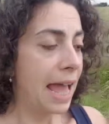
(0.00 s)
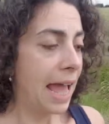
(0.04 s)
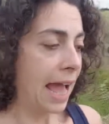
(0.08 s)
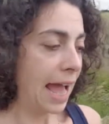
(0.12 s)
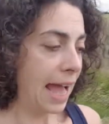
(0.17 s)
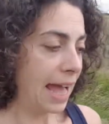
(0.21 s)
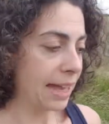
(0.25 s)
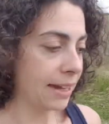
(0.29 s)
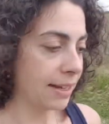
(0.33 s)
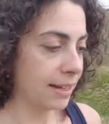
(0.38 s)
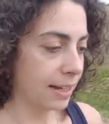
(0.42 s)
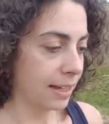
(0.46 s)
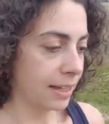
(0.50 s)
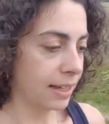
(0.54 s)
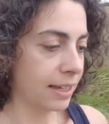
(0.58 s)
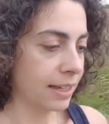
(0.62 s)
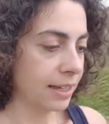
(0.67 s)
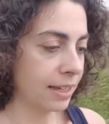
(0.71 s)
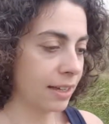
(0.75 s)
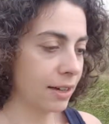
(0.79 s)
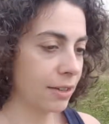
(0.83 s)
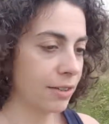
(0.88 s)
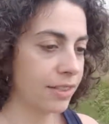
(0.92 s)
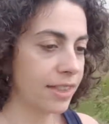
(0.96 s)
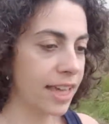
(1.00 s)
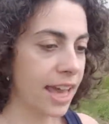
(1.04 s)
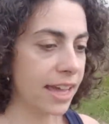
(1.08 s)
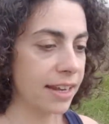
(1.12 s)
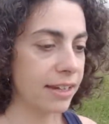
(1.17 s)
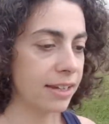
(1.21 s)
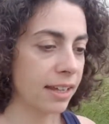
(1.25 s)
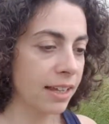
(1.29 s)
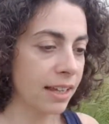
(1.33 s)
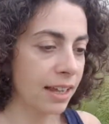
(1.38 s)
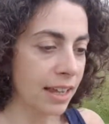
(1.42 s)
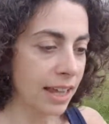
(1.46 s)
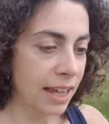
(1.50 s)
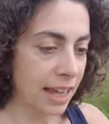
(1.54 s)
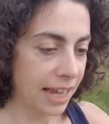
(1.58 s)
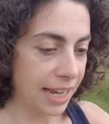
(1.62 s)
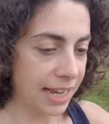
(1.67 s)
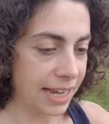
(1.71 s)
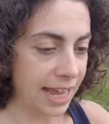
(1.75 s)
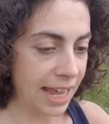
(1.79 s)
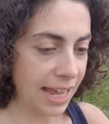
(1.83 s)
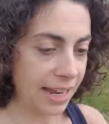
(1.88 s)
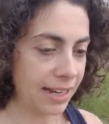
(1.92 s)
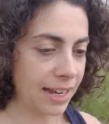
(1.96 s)
And then
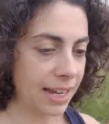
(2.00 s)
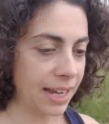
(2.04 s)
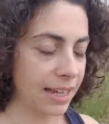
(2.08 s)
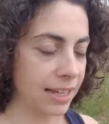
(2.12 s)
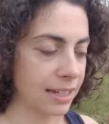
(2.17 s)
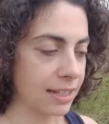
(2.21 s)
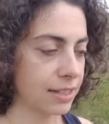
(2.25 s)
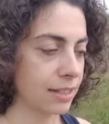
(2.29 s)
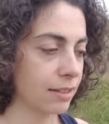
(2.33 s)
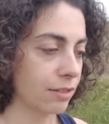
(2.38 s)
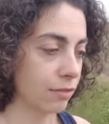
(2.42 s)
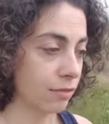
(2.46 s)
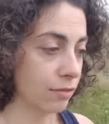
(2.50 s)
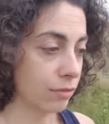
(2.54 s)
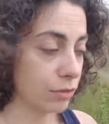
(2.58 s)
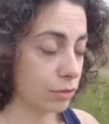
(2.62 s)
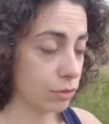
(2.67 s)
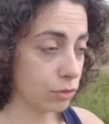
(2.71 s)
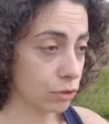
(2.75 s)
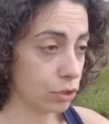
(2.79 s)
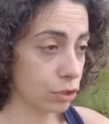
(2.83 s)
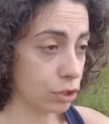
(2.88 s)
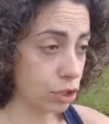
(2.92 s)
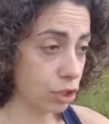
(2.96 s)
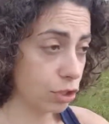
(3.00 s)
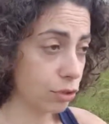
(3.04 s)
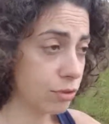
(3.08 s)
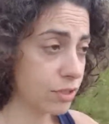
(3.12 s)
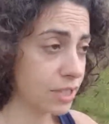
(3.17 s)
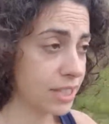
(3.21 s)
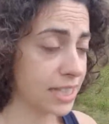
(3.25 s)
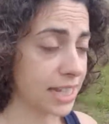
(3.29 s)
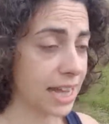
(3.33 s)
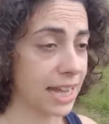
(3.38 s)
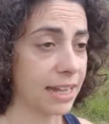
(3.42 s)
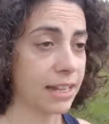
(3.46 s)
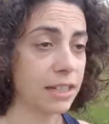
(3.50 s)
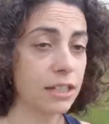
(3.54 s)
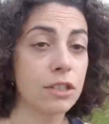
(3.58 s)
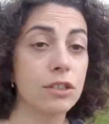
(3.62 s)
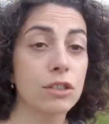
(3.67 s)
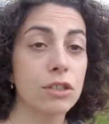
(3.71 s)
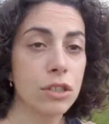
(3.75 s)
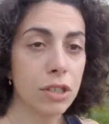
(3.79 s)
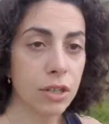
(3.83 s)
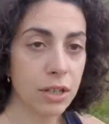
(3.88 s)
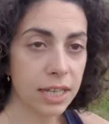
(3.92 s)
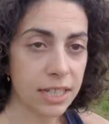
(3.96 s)
again I can use that
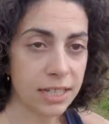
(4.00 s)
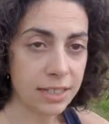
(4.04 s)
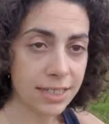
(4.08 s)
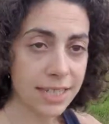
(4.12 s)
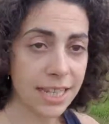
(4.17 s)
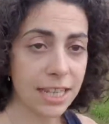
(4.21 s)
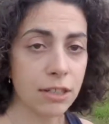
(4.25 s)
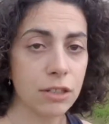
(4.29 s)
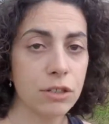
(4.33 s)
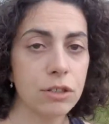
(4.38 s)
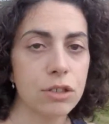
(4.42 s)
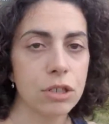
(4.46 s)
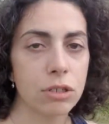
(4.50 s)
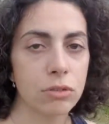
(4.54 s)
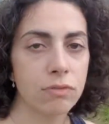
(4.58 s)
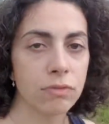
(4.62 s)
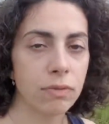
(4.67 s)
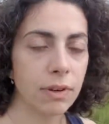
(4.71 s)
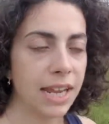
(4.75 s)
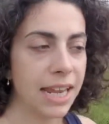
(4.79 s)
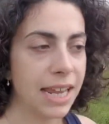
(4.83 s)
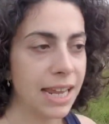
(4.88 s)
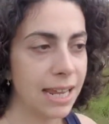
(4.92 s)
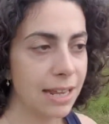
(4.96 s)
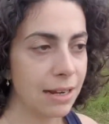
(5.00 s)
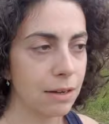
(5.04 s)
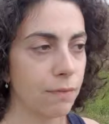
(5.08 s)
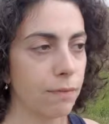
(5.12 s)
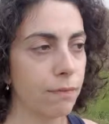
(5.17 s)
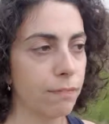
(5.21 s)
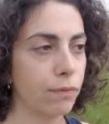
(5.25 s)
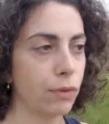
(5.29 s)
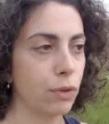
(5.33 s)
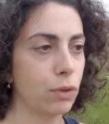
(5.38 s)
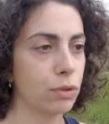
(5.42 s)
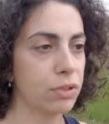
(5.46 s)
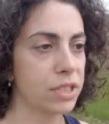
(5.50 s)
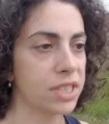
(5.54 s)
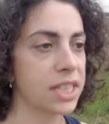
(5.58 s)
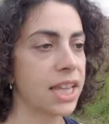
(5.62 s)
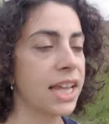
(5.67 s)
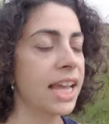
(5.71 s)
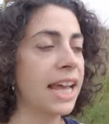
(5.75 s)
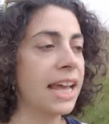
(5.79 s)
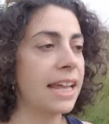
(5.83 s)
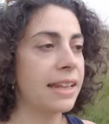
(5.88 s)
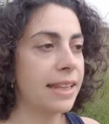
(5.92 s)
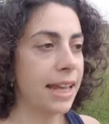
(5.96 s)
to continue to reinforce
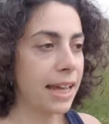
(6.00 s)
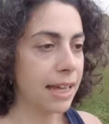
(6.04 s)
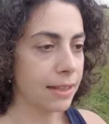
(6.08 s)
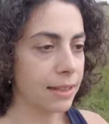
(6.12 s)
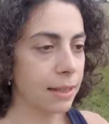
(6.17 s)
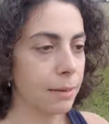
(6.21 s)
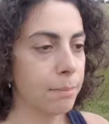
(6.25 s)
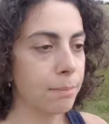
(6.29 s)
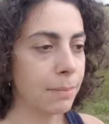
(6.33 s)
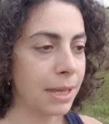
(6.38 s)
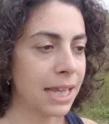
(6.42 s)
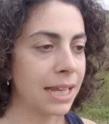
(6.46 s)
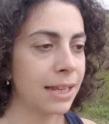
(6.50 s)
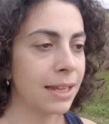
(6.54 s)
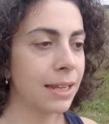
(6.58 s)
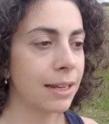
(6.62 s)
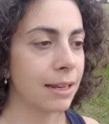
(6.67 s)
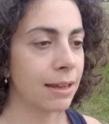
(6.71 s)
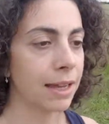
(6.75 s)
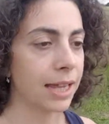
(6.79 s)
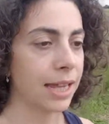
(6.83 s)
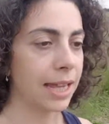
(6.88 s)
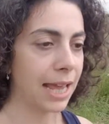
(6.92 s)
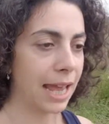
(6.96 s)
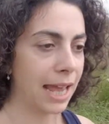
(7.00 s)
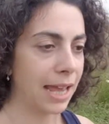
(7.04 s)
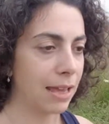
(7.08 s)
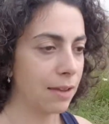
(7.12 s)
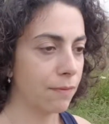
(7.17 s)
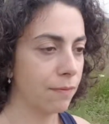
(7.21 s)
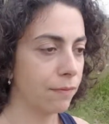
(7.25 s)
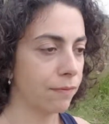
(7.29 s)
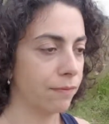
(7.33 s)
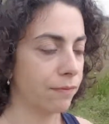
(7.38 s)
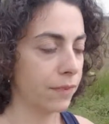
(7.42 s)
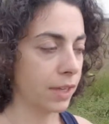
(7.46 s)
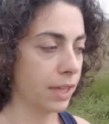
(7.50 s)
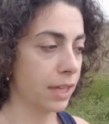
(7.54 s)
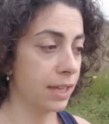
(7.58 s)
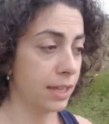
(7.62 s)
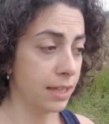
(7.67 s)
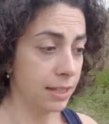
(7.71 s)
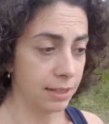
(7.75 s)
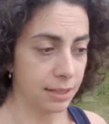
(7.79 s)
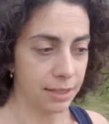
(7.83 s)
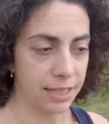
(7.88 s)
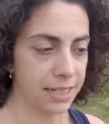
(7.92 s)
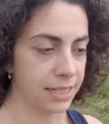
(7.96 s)
that the meaning I gave
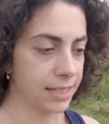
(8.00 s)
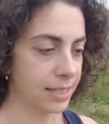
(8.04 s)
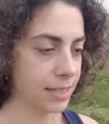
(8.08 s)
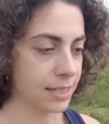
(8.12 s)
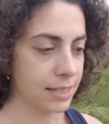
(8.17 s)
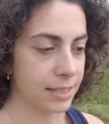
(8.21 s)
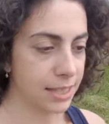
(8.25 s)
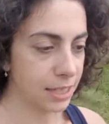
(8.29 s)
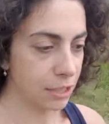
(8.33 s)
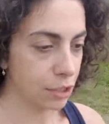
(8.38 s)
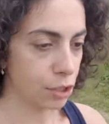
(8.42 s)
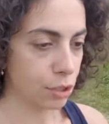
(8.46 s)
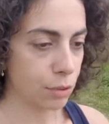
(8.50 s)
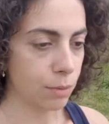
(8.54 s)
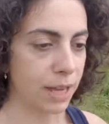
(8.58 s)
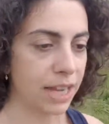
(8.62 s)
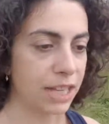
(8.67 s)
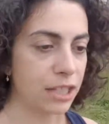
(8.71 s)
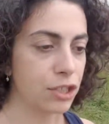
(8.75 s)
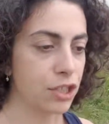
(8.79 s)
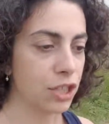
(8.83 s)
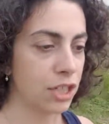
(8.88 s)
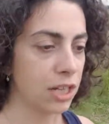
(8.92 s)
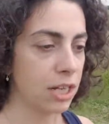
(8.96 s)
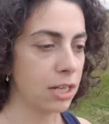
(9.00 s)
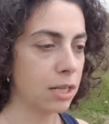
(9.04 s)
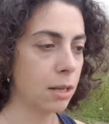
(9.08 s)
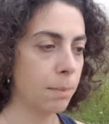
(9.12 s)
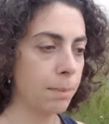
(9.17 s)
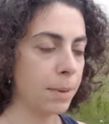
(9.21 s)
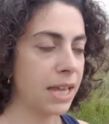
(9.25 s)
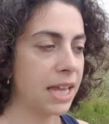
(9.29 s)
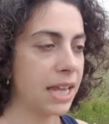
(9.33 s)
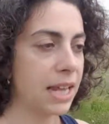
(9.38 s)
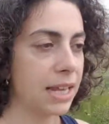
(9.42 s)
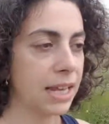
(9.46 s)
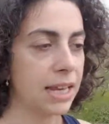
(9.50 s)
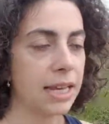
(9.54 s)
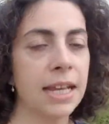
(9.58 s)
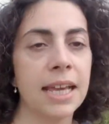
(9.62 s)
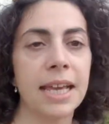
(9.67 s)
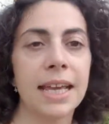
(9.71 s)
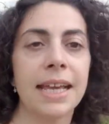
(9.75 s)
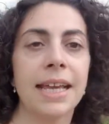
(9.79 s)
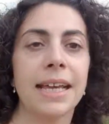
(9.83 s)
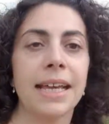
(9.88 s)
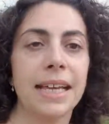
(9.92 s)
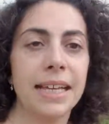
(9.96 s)
this situation in the beginning
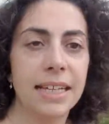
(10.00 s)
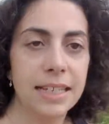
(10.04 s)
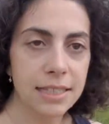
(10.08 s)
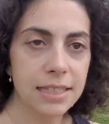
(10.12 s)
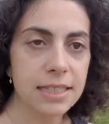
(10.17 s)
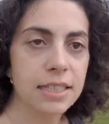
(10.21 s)
is